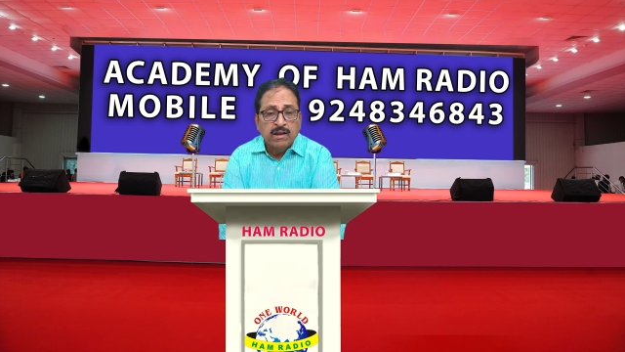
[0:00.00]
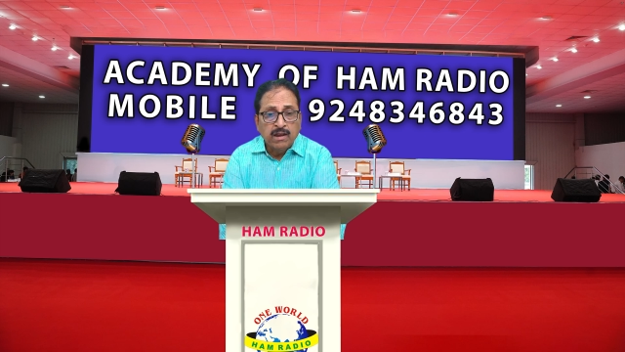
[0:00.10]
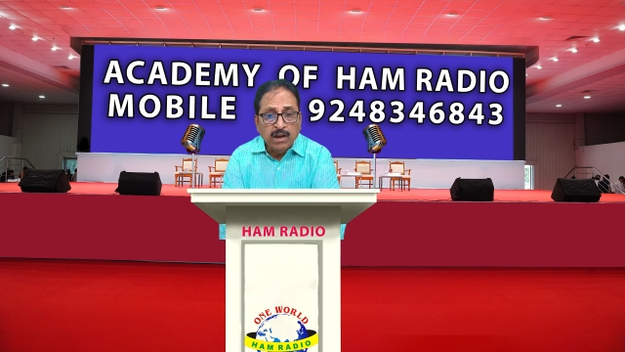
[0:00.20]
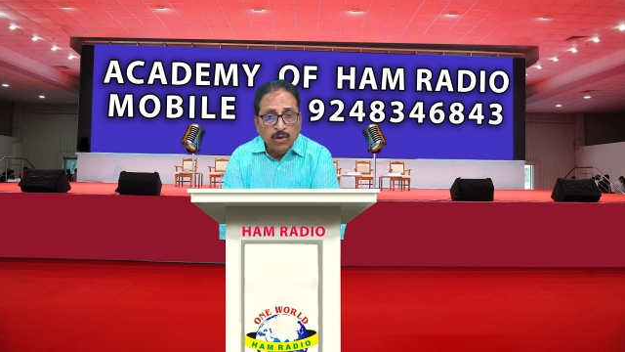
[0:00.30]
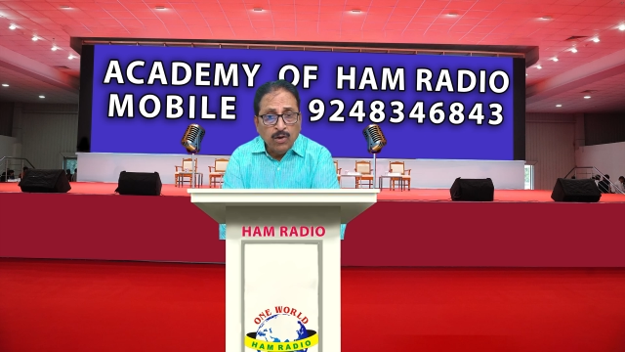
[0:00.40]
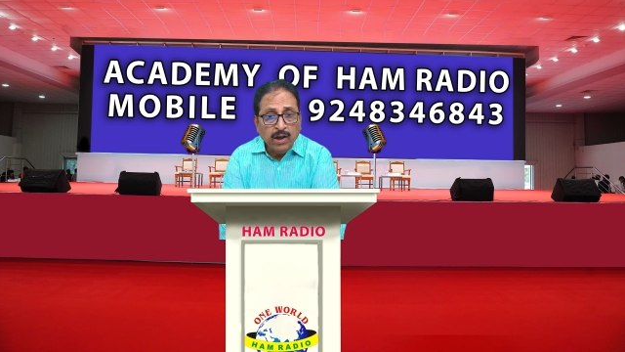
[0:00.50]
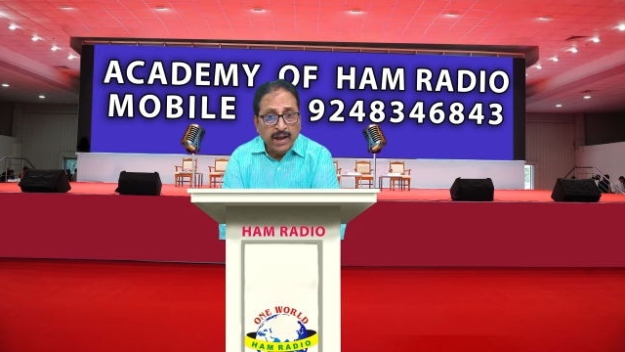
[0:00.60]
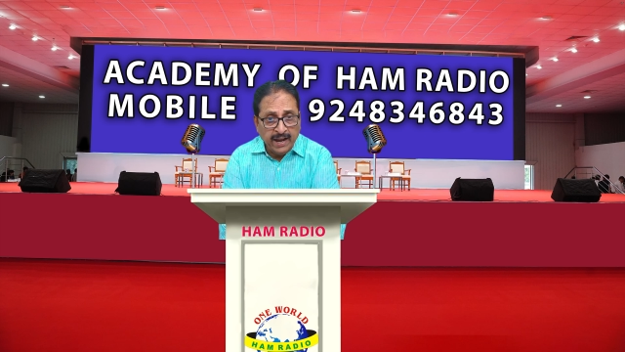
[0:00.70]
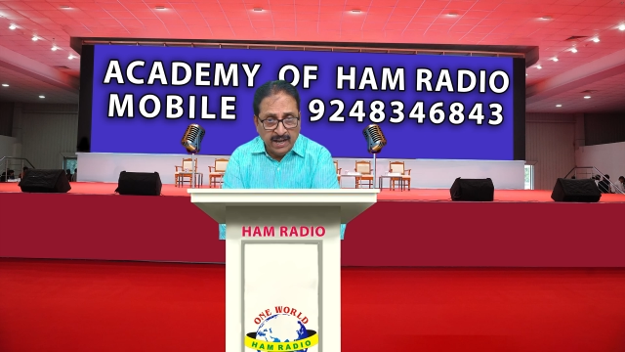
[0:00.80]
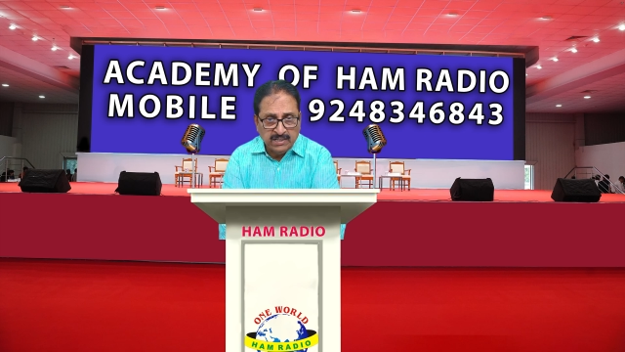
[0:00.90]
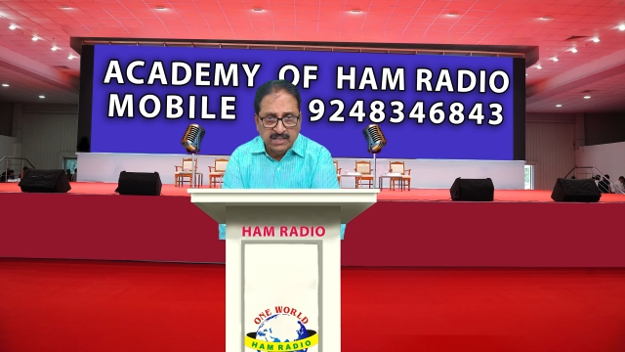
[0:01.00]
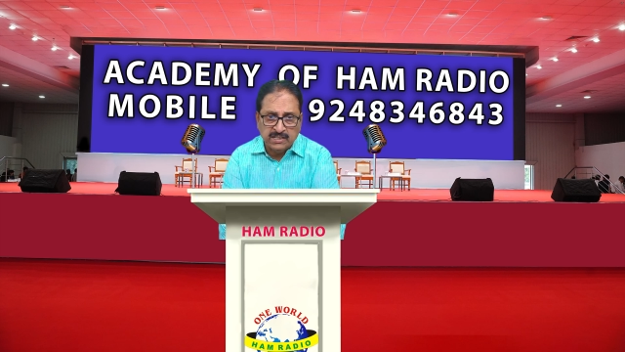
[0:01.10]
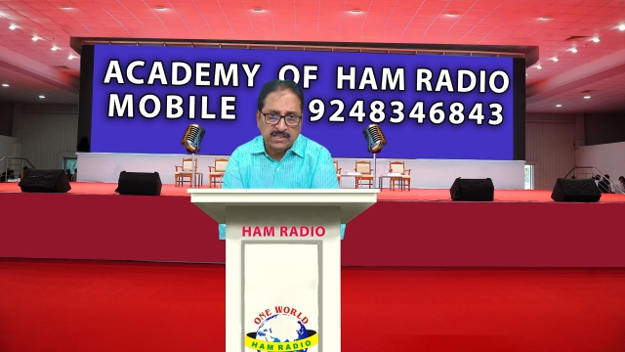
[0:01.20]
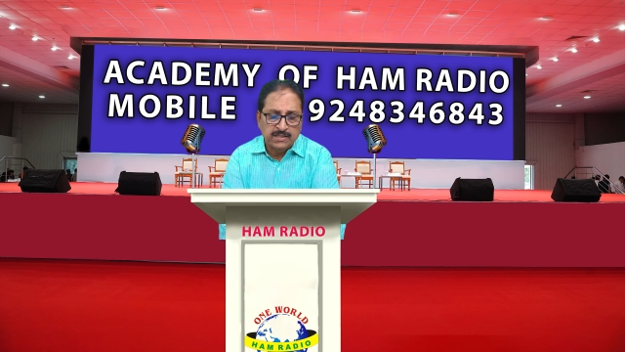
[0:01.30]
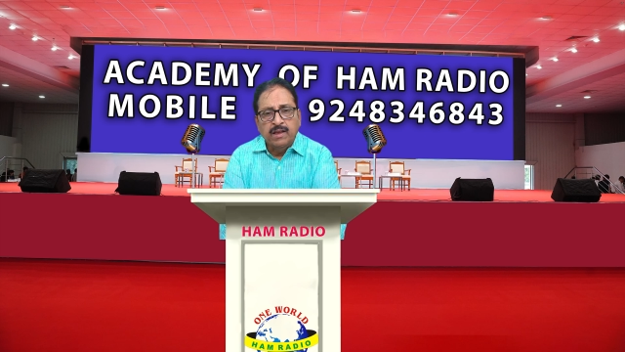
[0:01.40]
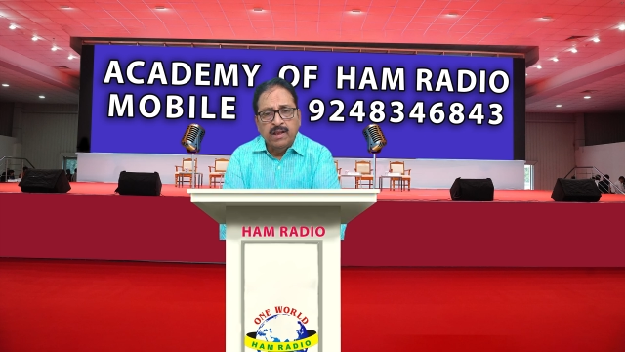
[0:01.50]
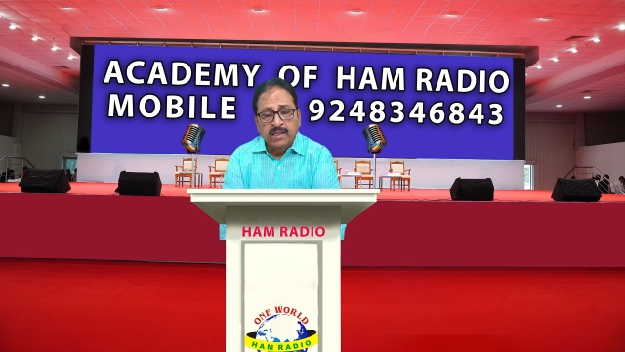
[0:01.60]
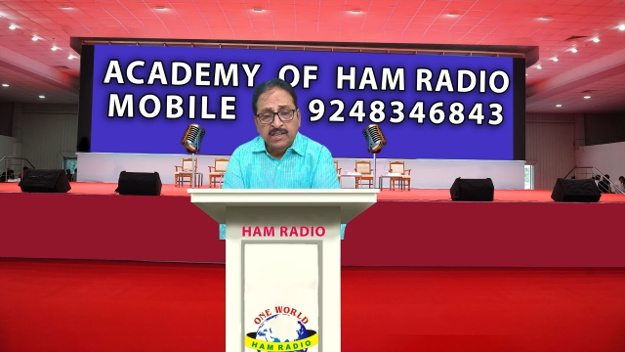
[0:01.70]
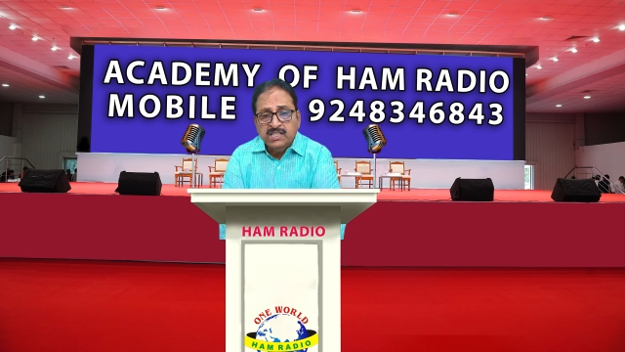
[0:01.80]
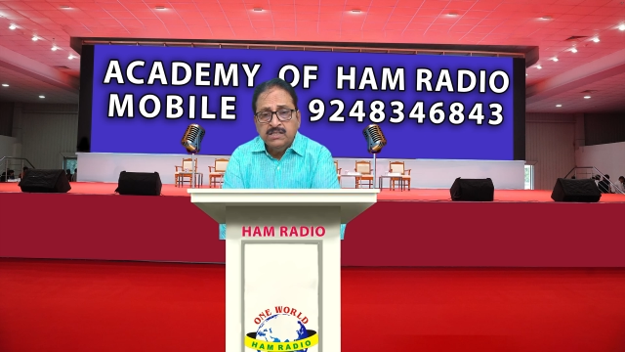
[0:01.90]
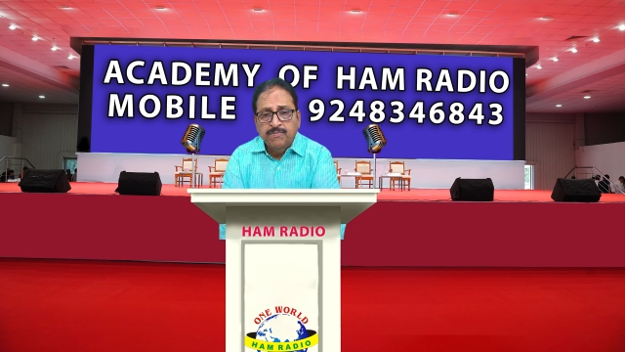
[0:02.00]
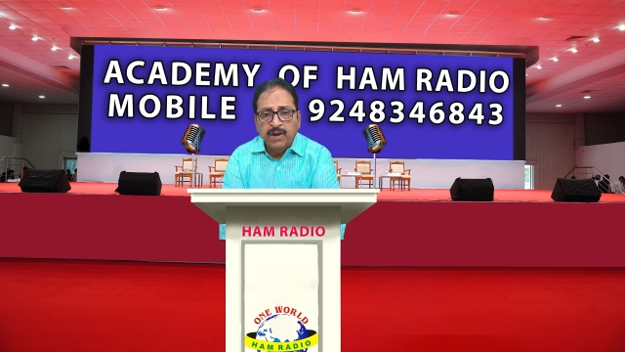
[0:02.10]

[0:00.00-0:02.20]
kilohertz. In this